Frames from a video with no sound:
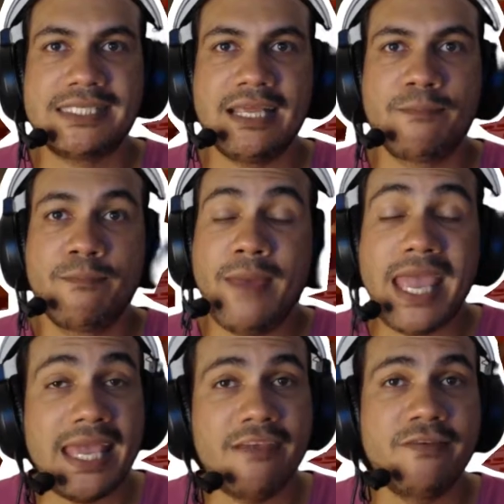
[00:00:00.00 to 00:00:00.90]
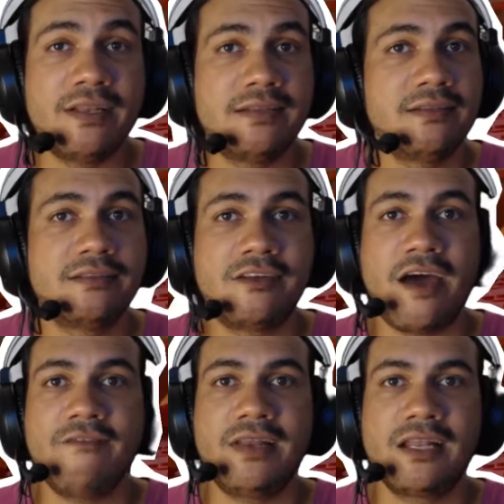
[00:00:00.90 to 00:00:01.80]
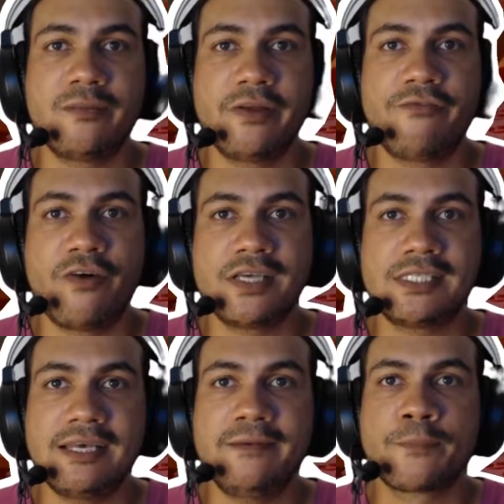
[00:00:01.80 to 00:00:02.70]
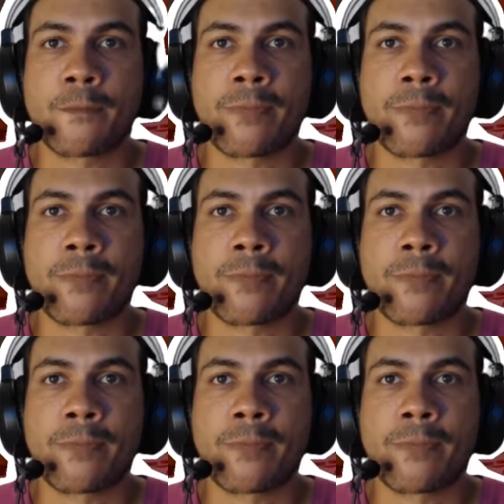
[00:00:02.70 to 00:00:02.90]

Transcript: It may even drive a little bit faster.